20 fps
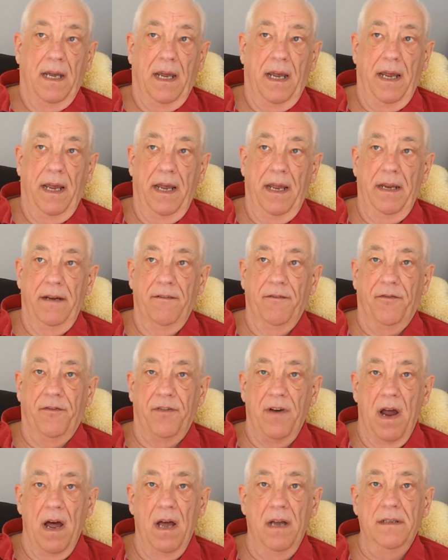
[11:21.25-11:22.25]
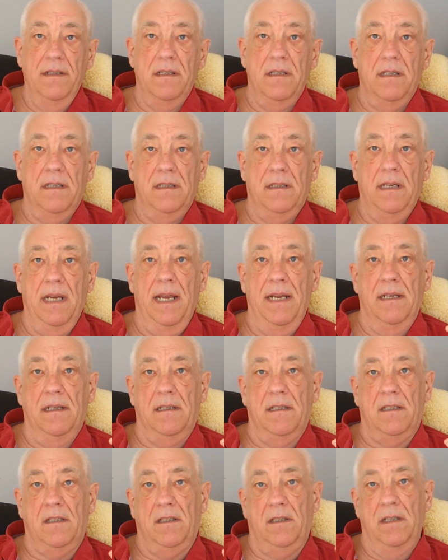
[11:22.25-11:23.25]
In France,
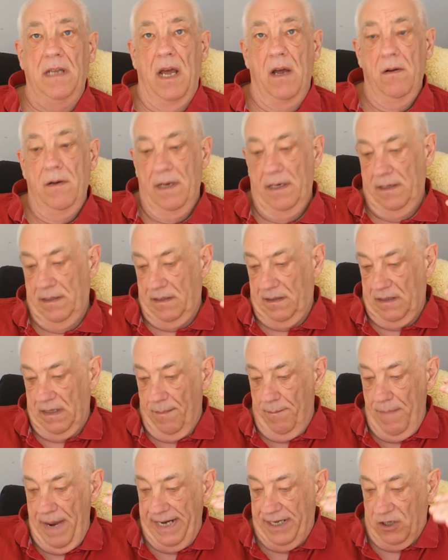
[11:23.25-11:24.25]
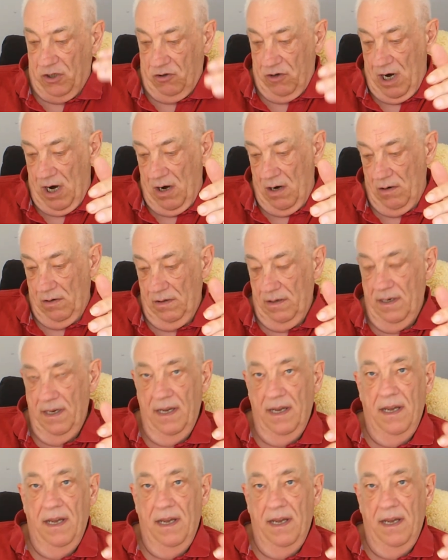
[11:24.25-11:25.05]
it's known as the metro.